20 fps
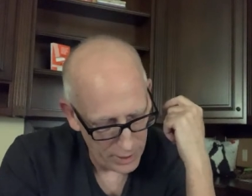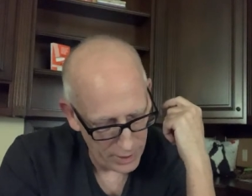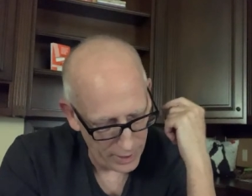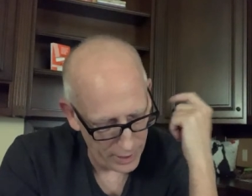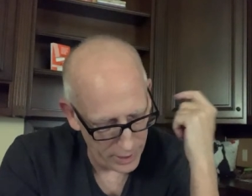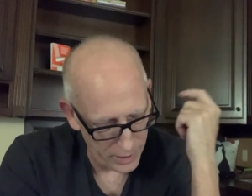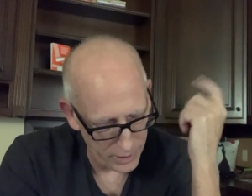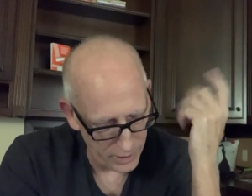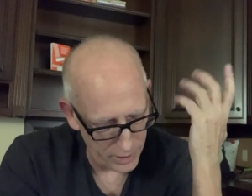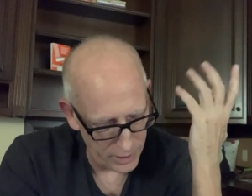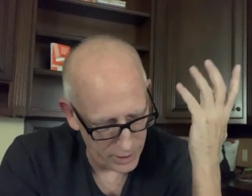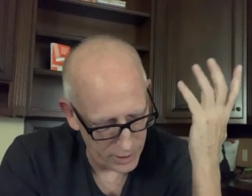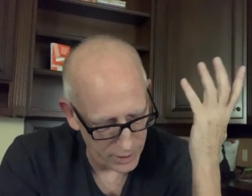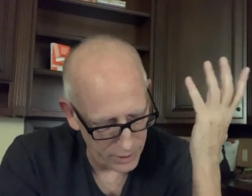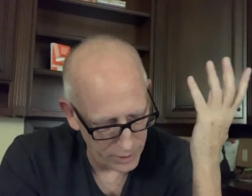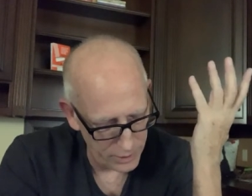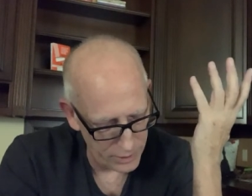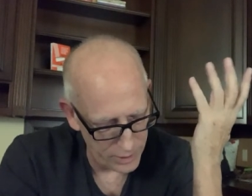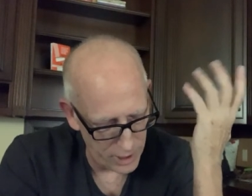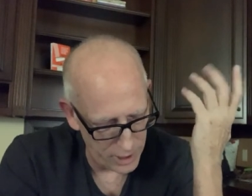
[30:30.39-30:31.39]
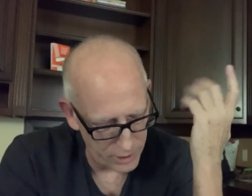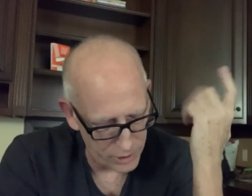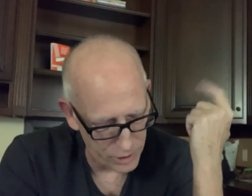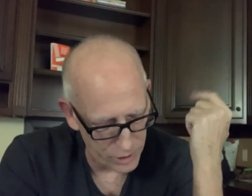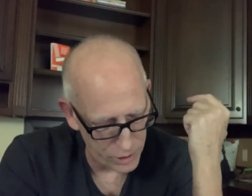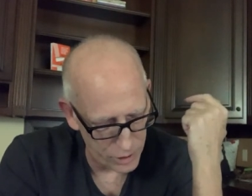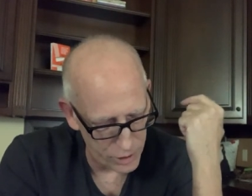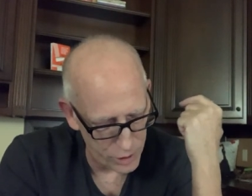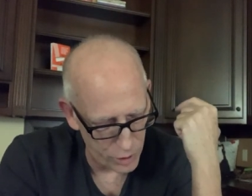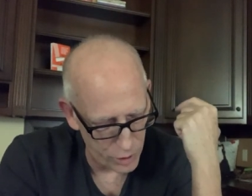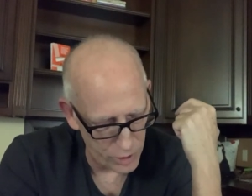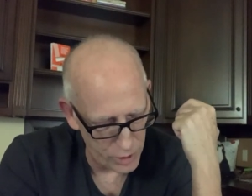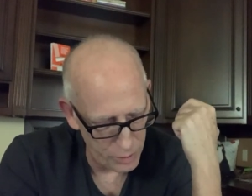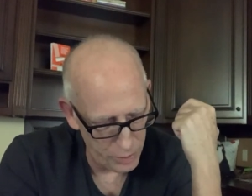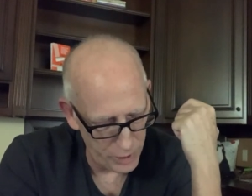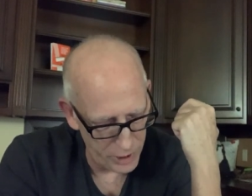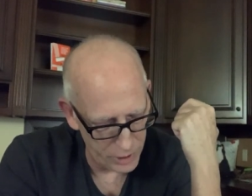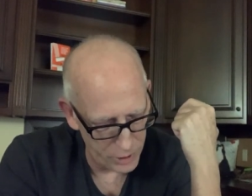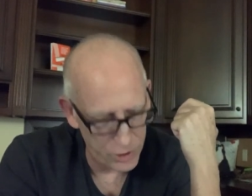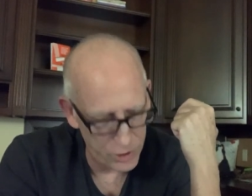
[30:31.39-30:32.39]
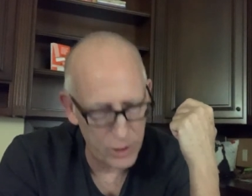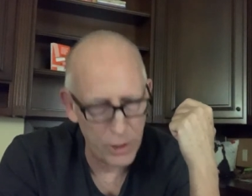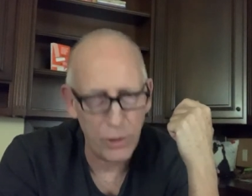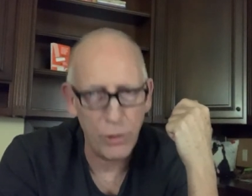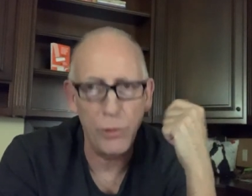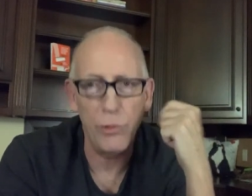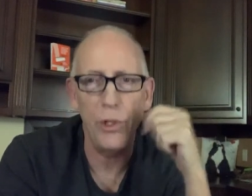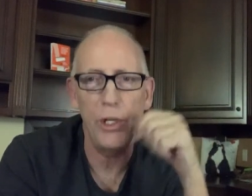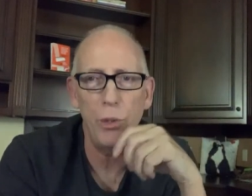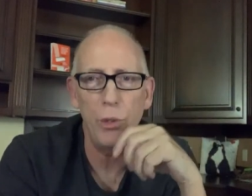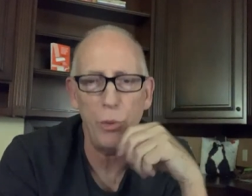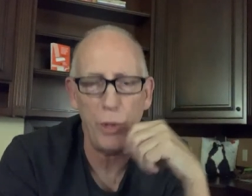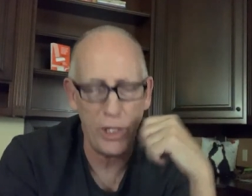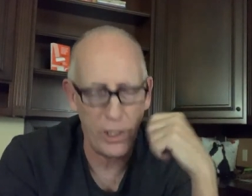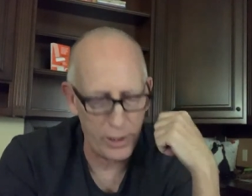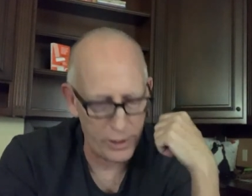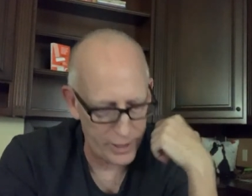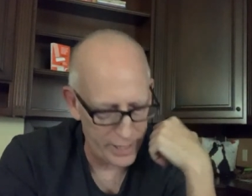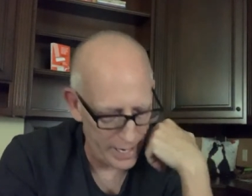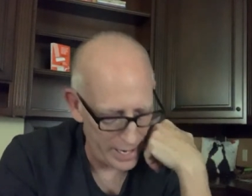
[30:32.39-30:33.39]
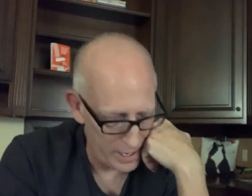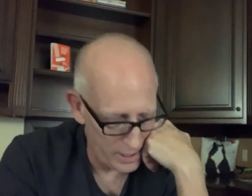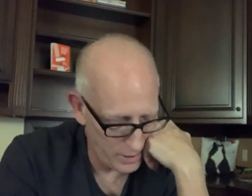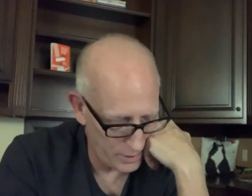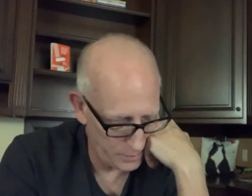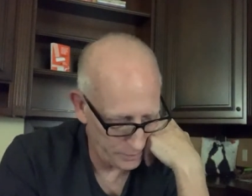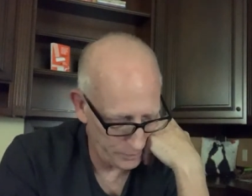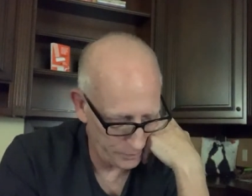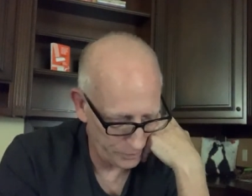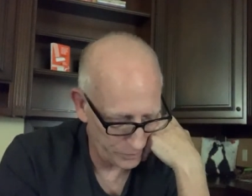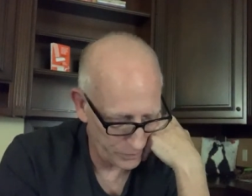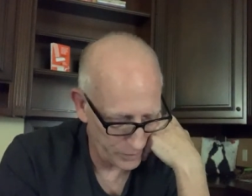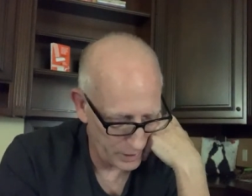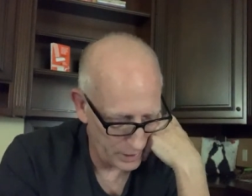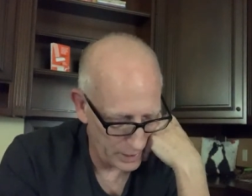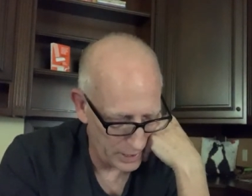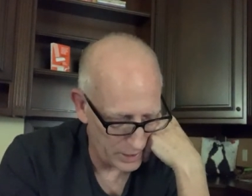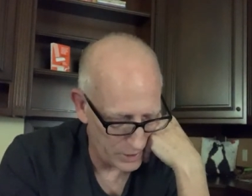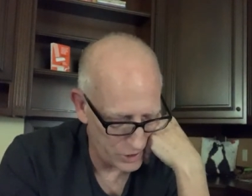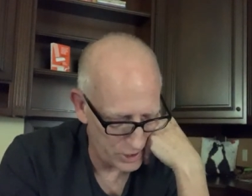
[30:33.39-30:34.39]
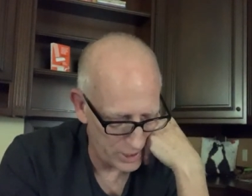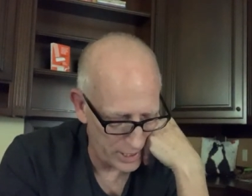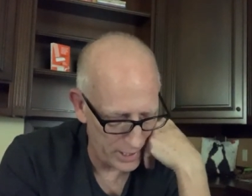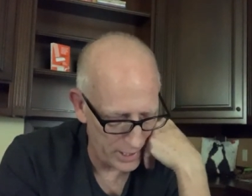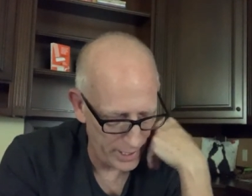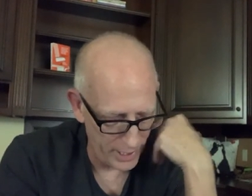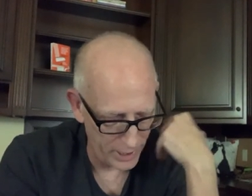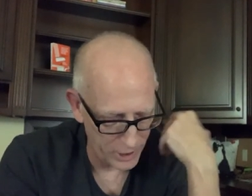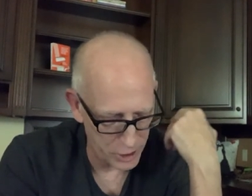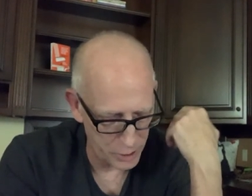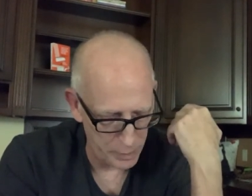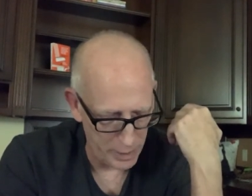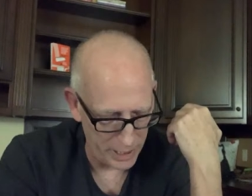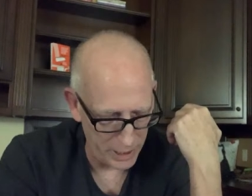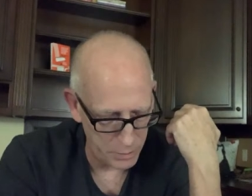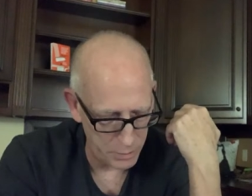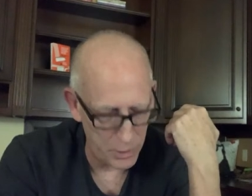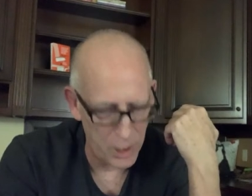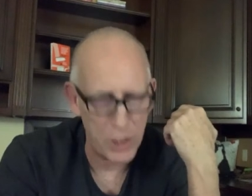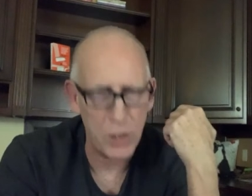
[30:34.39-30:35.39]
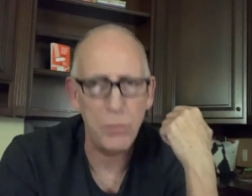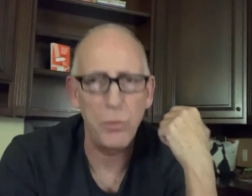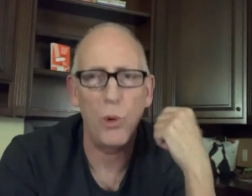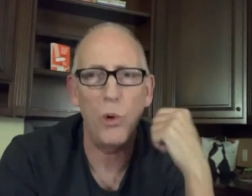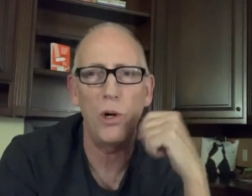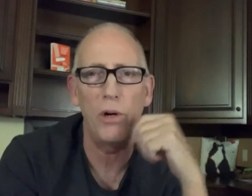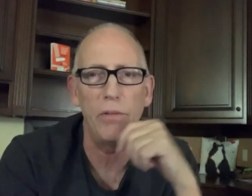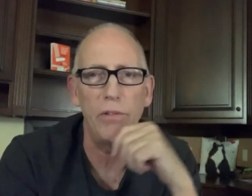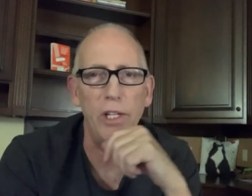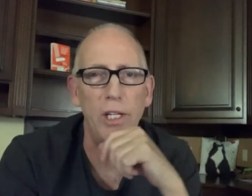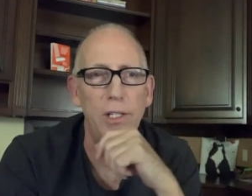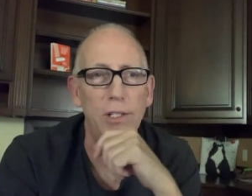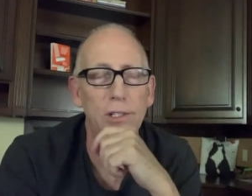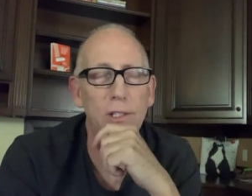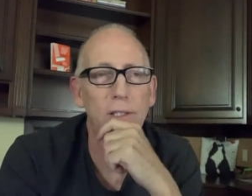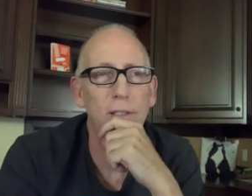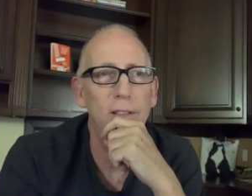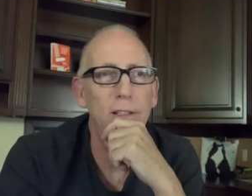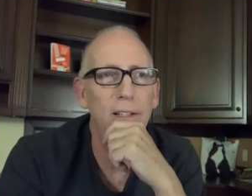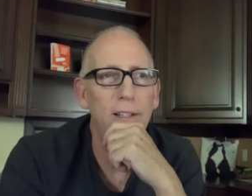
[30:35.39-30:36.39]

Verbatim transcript: And uh, Dr. Jordan Peterson retweeted that and said, expect much more of this.